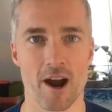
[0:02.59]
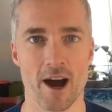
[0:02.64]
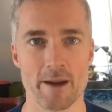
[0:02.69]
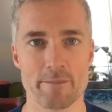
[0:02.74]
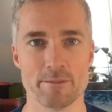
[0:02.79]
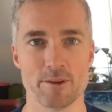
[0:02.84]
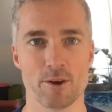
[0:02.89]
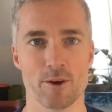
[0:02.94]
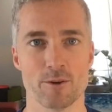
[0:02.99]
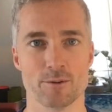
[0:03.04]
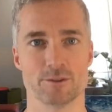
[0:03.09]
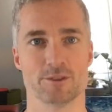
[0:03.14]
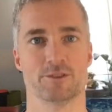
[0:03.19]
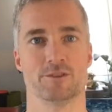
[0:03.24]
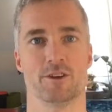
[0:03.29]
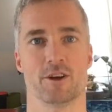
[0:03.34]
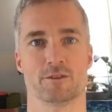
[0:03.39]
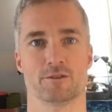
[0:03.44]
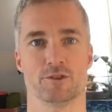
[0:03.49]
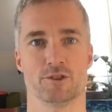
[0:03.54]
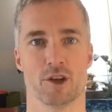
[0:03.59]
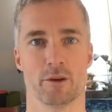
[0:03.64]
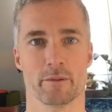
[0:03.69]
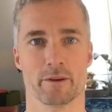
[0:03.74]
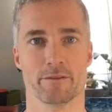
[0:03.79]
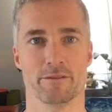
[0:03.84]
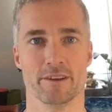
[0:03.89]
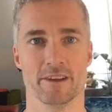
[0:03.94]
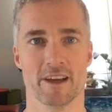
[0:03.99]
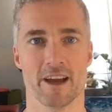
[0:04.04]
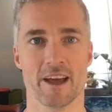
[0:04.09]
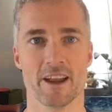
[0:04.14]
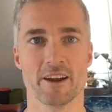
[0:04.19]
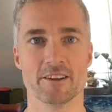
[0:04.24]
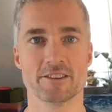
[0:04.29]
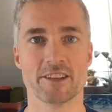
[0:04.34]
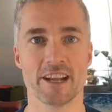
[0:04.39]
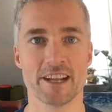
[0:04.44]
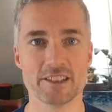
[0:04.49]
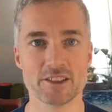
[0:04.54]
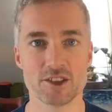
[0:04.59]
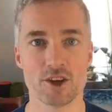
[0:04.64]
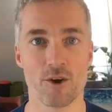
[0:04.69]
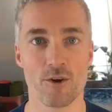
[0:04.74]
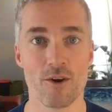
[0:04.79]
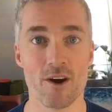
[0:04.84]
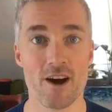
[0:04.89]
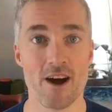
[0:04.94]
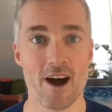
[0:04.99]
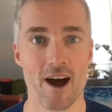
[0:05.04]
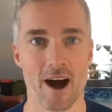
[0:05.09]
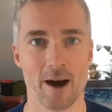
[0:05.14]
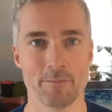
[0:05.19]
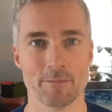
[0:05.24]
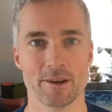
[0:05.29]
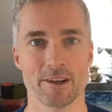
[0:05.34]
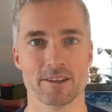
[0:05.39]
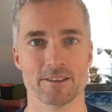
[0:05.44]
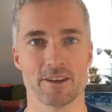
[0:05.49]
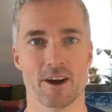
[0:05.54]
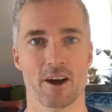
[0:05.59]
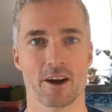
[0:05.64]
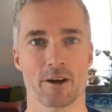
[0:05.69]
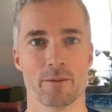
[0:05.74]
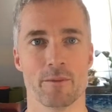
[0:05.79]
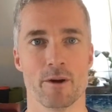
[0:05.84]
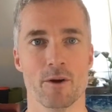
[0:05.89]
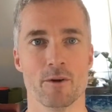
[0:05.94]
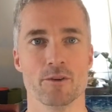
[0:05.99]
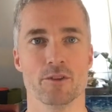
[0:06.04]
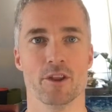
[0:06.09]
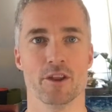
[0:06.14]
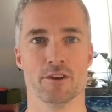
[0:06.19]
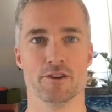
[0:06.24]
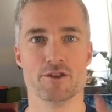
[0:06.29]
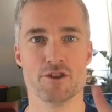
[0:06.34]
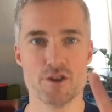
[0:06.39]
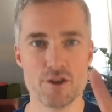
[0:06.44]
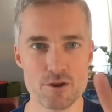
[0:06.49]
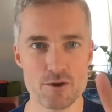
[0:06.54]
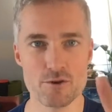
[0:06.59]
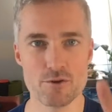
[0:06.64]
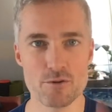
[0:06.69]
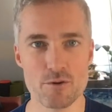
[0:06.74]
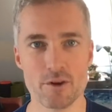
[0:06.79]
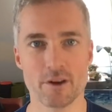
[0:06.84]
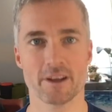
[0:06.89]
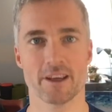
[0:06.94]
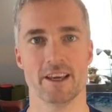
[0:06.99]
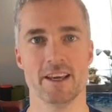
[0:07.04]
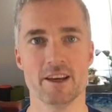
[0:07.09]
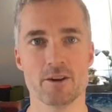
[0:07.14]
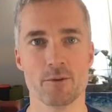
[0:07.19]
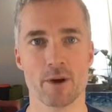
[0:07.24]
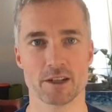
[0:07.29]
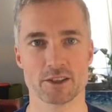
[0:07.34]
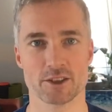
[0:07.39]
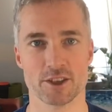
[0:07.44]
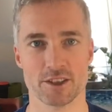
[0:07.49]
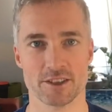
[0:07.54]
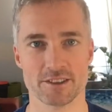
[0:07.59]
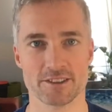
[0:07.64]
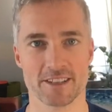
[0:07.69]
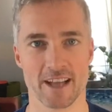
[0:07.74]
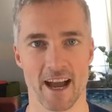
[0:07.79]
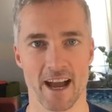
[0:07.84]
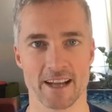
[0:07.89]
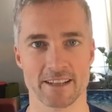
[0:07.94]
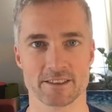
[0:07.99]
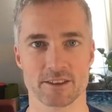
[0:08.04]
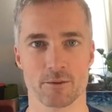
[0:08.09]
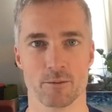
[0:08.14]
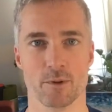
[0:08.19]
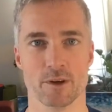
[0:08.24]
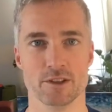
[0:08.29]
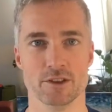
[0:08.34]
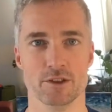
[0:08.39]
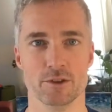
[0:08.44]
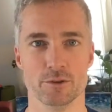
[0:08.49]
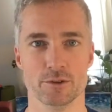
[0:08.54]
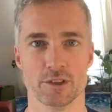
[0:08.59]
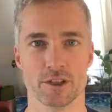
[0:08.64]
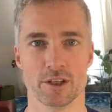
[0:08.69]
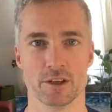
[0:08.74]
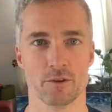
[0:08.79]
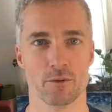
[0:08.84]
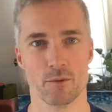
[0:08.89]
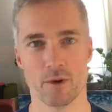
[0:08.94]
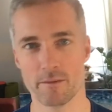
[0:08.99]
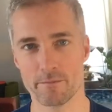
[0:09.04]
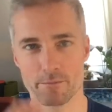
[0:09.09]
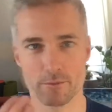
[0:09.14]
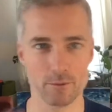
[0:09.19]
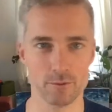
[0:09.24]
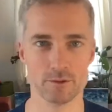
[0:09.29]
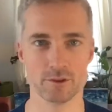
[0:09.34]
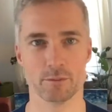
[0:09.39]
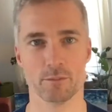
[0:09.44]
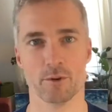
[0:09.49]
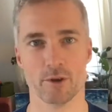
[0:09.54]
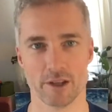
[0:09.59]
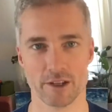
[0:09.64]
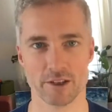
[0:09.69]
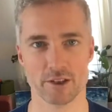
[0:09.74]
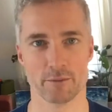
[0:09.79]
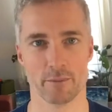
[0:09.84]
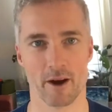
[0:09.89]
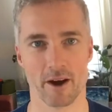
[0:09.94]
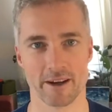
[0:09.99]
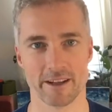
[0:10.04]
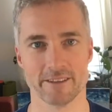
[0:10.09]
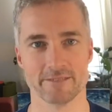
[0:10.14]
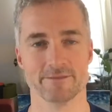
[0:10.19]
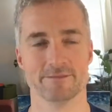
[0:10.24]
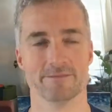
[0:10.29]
I'm your host, Dr. John McPhee, and on today's show, I'm going to talk about the 2 key questions to ask when choosing what foods to put in your body.